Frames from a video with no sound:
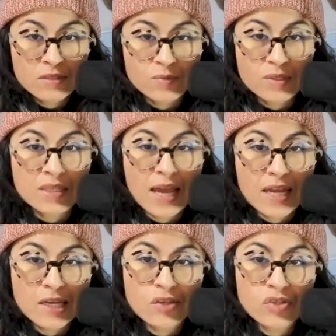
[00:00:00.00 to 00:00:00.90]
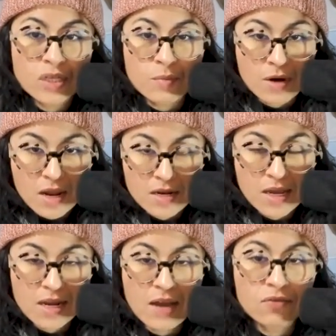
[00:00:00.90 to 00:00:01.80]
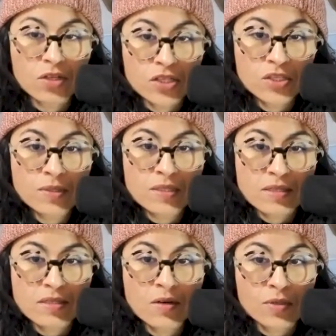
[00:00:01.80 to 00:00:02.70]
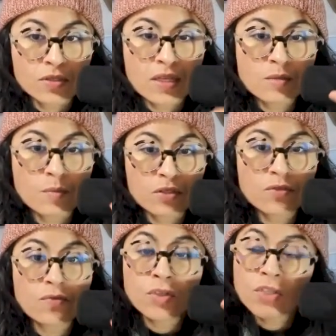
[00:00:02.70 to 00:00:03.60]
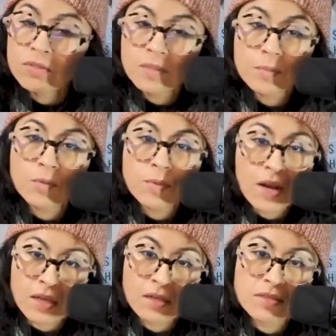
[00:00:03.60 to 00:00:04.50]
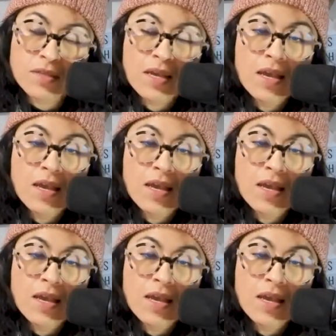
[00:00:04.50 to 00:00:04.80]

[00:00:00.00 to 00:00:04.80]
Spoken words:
with an ADHD brain and I've learned to exist in a world that's built for neurotypical brains